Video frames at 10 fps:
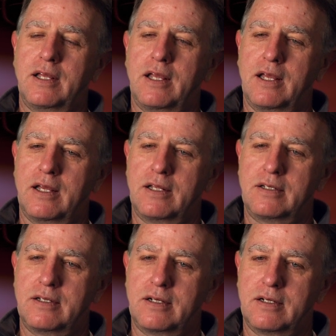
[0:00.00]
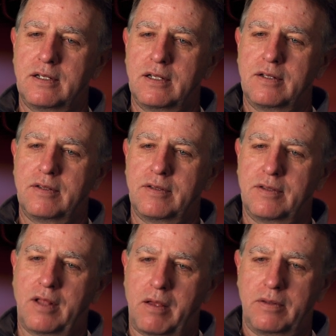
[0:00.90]
and uh,
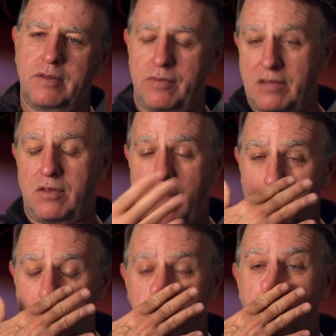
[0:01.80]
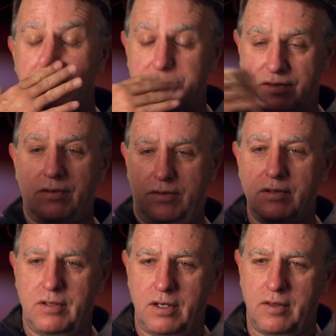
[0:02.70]
I mean, that's that report is
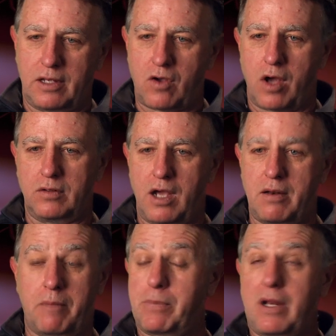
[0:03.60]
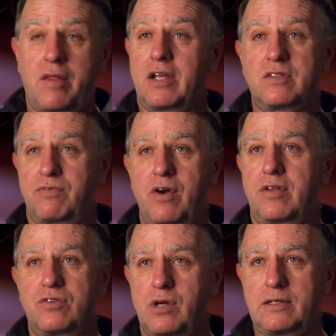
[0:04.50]
uh, I think online, uh, but I think it's
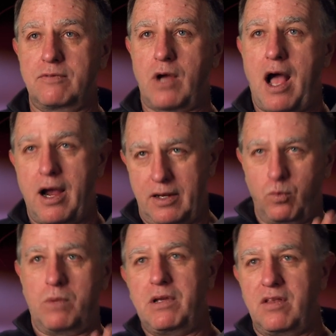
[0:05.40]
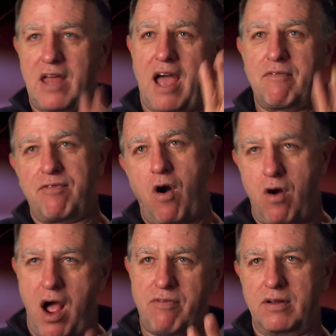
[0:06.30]
very instructive. How could we be that
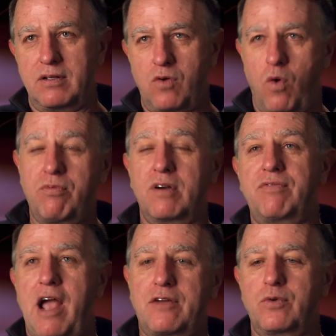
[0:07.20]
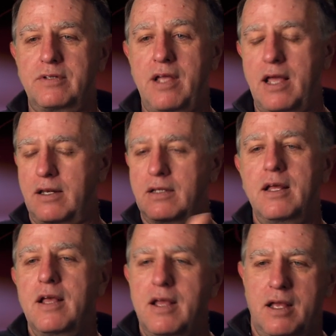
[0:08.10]
far off, uh, over a factor of ten? And,
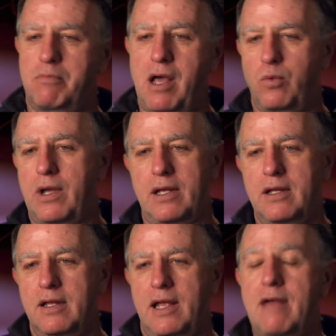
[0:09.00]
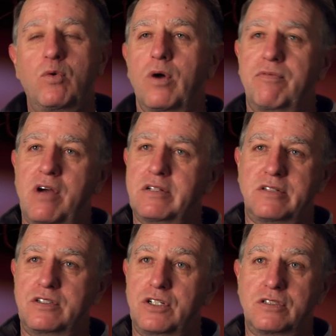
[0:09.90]
and by the way, everyone finds
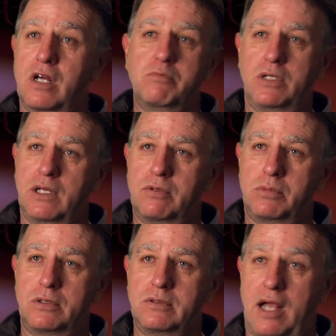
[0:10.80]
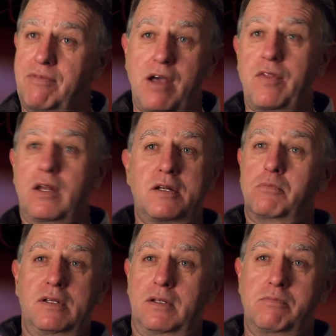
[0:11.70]
that just unbelievable. I found that
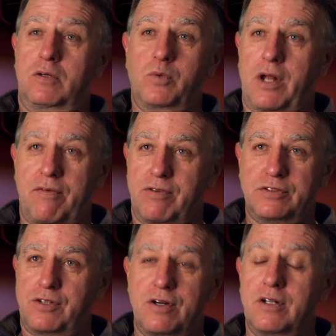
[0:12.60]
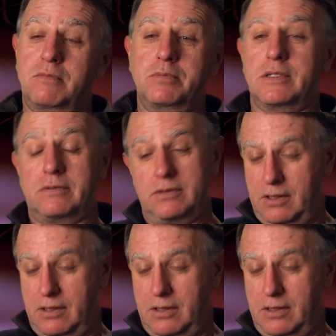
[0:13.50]
unbelievable when I first heard it, but